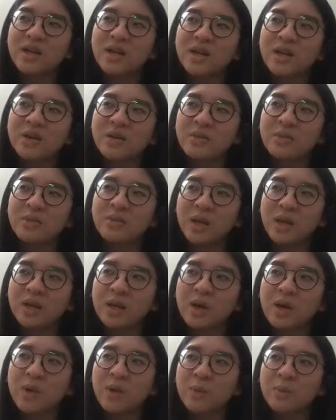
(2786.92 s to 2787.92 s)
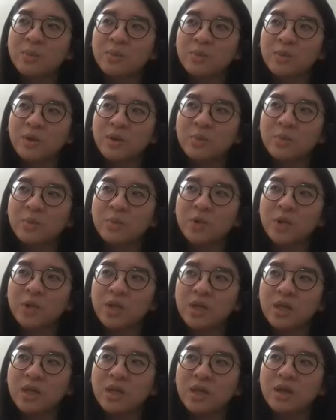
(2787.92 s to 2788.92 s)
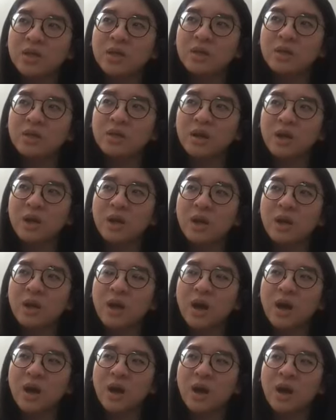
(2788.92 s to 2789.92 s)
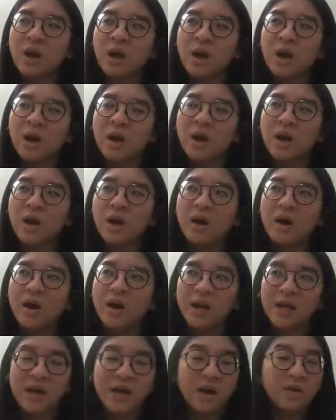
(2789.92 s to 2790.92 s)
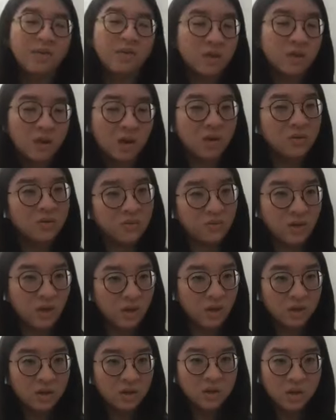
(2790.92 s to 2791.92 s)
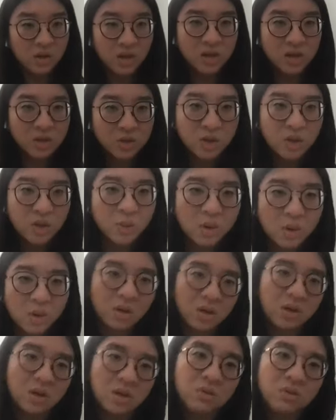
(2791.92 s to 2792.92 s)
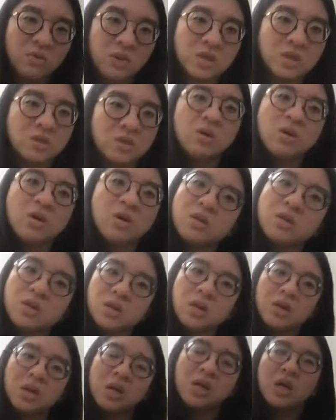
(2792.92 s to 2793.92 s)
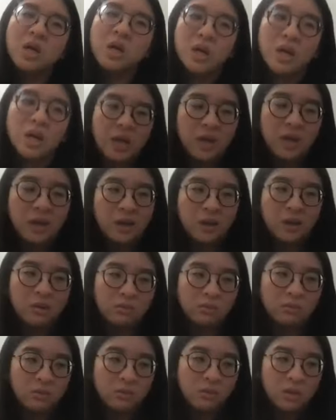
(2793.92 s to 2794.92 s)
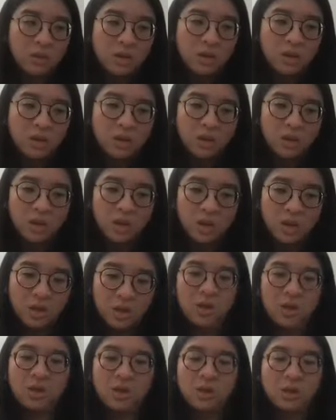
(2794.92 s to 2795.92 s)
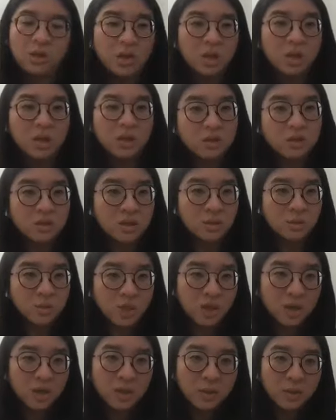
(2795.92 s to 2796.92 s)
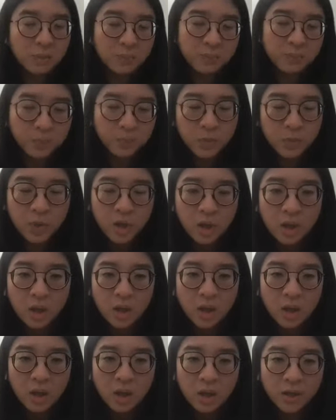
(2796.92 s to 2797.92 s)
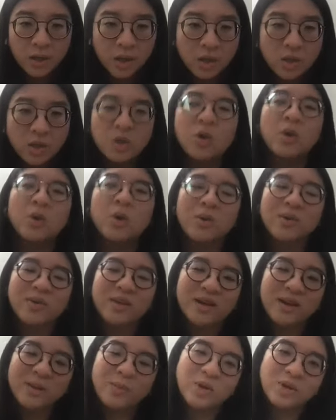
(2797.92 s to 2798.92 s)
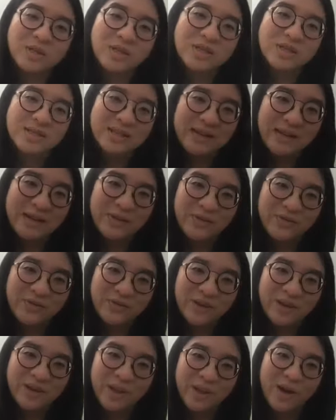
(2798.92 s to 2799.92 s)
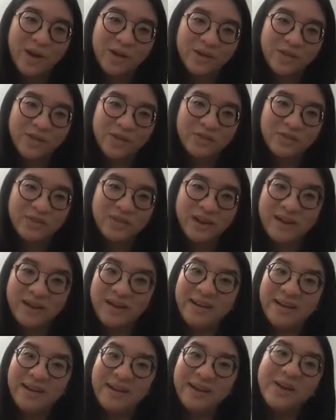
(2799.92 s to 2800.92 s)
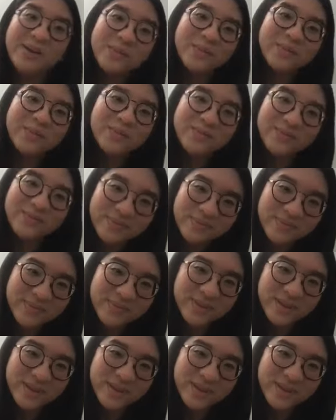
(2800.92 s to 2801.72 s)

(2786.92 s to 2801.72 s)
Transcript: like right now I'm pretty I have a lot of fun actually working on research and the clinic at the same time. And I know that I'm gonna save a lot of time